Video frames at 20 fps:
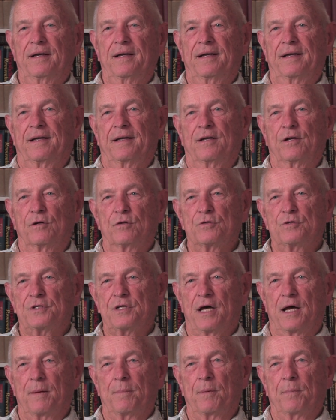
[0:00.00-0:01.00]
in those
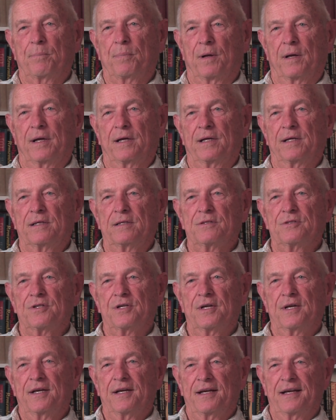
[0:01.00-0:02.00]
type of planes.
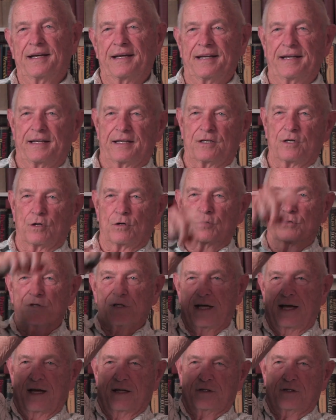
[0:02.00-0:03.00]
And it
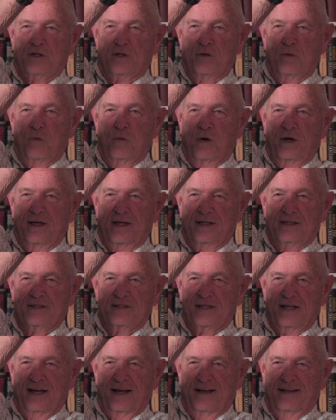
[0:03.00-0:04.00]
goes out to the
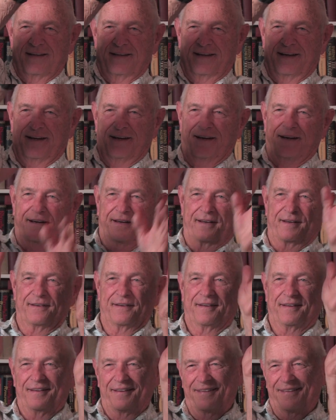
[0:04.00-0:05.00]
wings out there, and
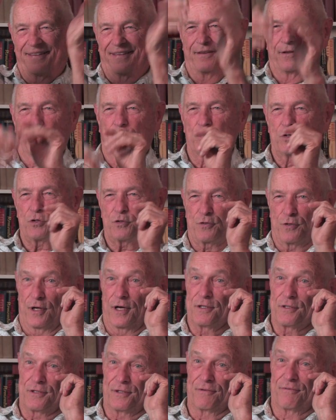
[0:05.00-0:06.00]
those
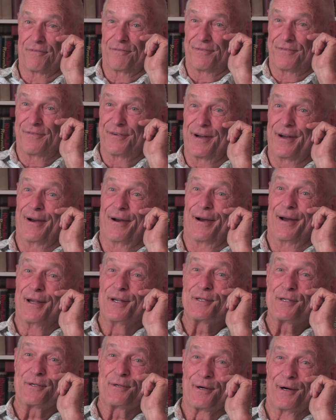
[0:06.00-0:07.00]
struts are
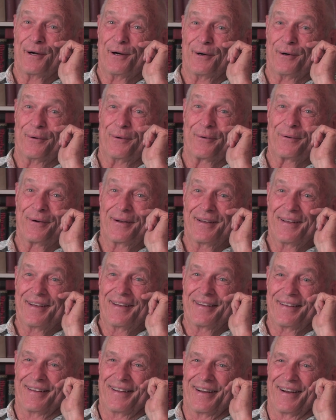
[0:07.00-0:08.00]
very strong.
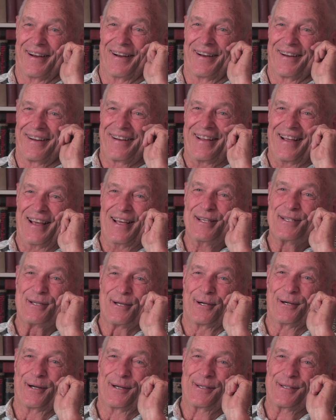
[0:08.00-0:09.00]
Mm-hmm. They're
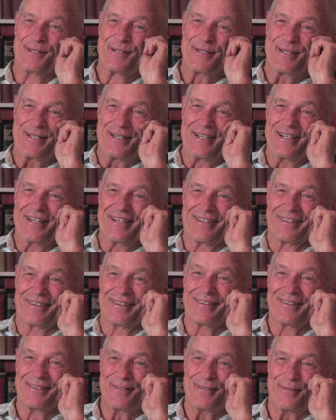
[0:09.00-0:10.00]
case-hardened
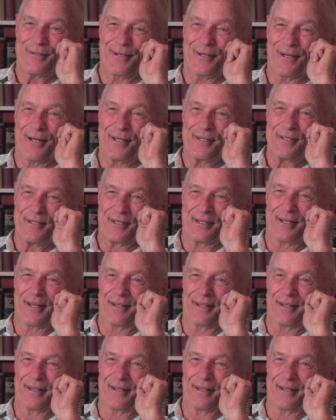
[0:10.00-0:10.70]
steel struts.